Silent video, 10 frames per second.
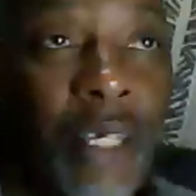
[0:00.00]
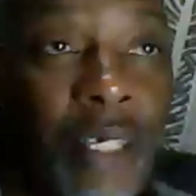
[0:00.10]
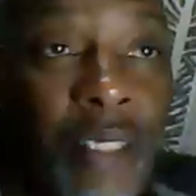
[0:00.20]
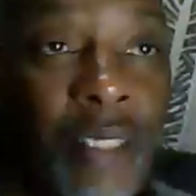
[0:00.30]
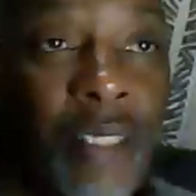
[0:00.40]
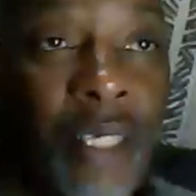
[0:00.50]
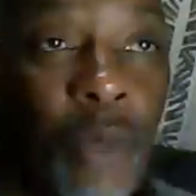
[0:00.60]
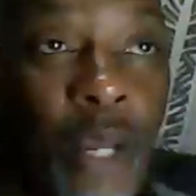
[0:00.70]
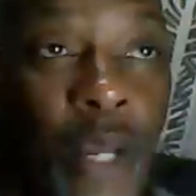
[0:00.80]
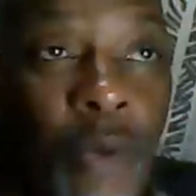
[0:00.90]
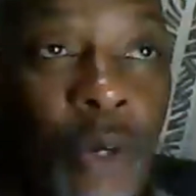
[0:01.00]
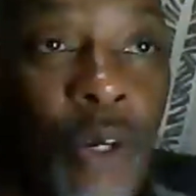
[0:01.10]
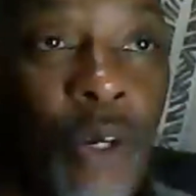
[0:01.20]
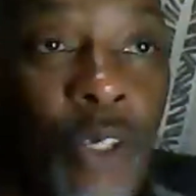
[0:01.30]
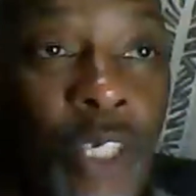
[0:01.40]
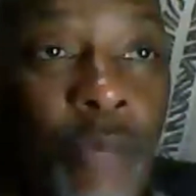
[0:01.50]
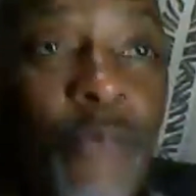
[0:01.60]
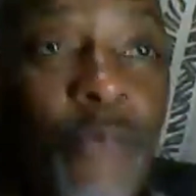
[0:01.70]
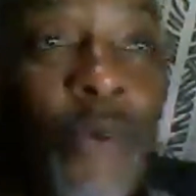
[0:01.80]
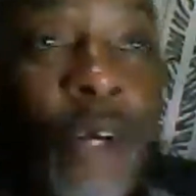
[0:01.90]
Anyway, we're gonna go to number
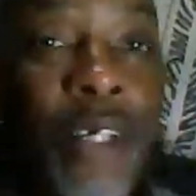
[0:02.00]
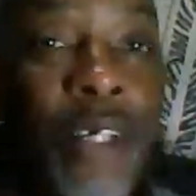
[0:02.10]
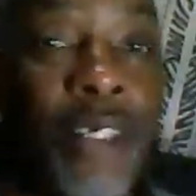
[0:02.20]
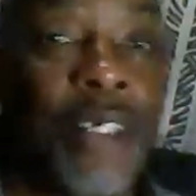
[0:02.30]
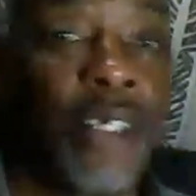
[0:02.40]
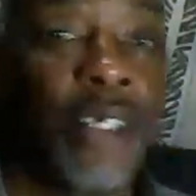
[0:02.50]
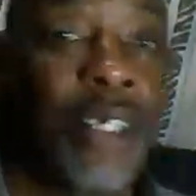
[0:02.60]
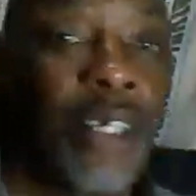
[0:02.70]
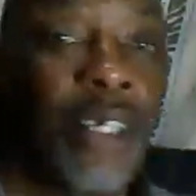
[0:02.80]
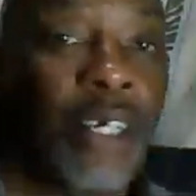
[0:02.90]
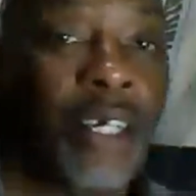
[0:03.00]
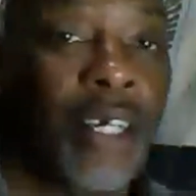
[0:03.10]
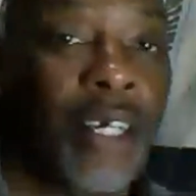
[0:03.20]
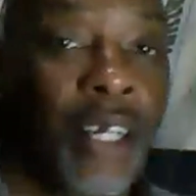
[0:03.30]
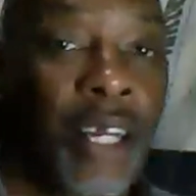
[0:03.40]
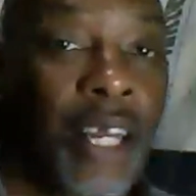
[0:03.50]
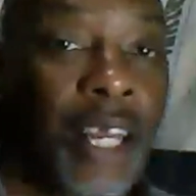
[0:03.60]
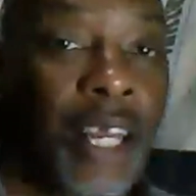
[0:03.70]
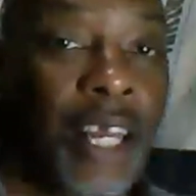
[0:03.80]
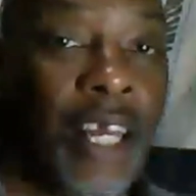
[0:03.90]
4,
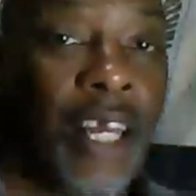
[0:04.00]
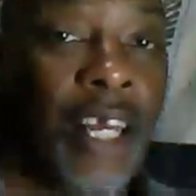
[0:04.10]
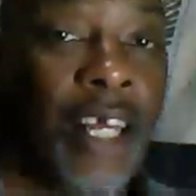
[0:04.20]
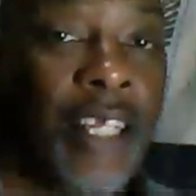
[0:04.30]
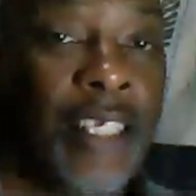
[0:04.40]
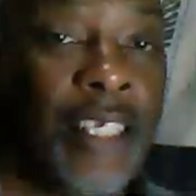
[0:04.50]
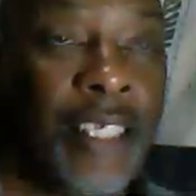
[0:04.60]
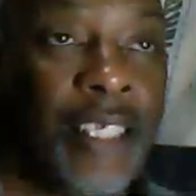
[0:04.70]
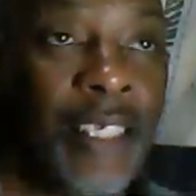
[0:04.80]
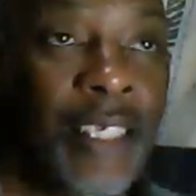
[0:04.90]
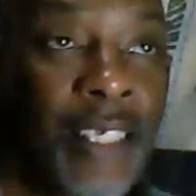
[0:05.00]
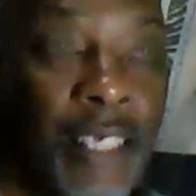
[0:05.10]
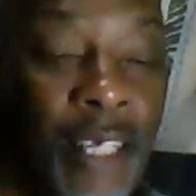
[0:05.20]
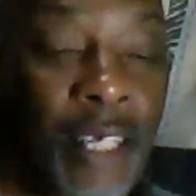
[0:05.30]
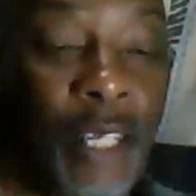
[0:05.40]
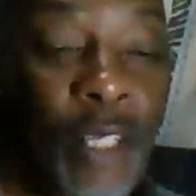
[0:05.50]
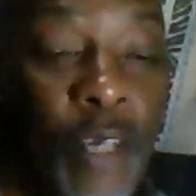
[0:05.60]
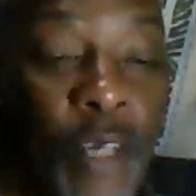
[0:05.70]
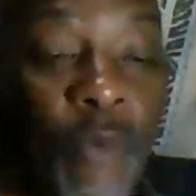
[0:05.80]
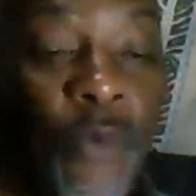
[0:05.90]
and number
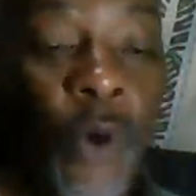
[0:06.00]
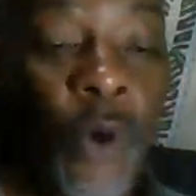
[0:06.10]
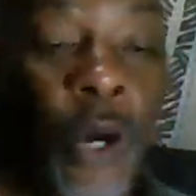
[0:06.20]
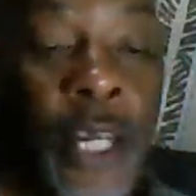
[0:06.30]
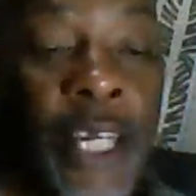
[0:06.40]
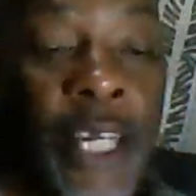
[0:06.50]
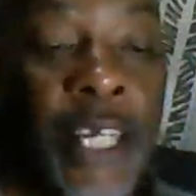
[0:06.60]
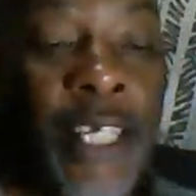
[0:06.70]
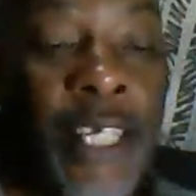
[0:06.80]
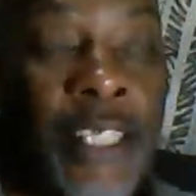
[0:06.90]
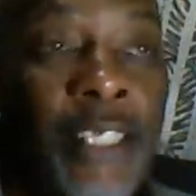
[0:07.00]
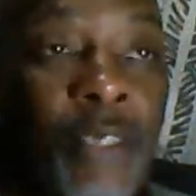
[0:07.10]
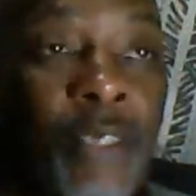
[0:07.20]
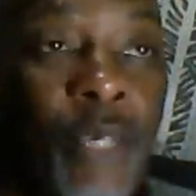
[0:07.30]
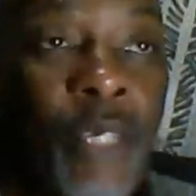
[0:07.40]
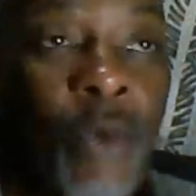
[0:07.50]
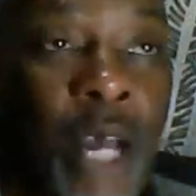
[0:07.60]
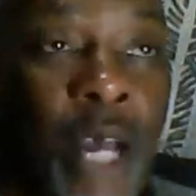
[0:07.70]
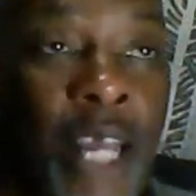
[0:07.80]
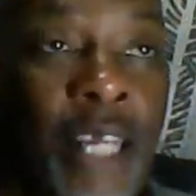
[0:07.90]
4 is the reason
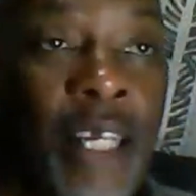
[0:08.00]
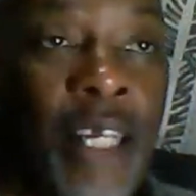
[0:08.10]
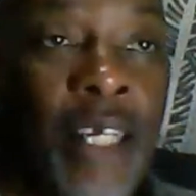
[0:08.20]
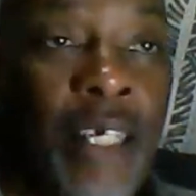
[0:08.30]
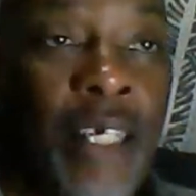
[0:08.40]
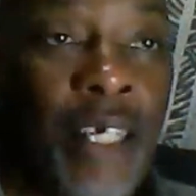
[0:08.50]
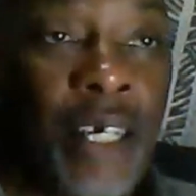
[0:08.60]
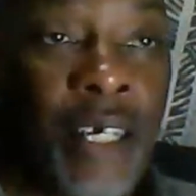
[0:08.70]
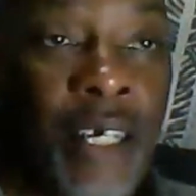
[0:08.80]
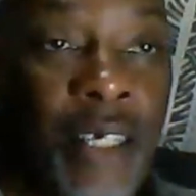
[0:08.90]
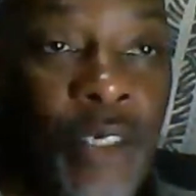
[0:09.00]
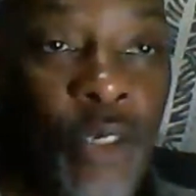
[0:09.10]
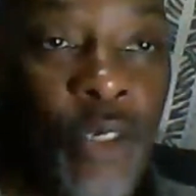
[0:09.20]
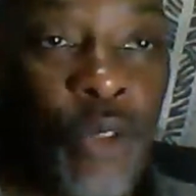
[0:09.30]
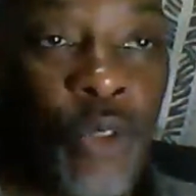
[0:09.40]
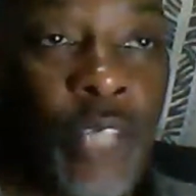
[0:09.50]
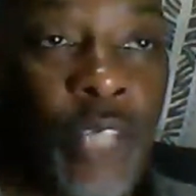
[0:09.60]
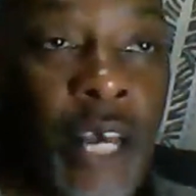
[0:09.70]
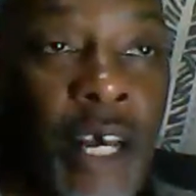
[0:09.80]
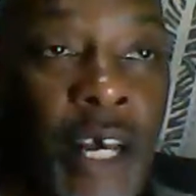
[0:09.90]
why you should choose
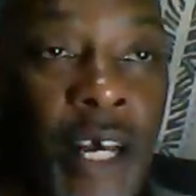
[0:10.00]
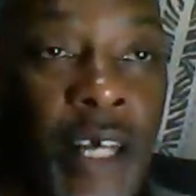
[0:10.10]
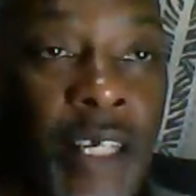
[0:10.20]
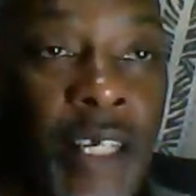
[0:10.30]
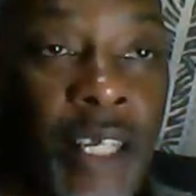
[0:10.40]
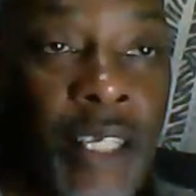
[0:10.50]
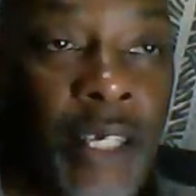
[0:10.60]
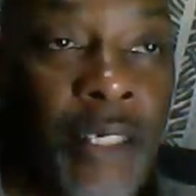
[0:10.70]
Kenya.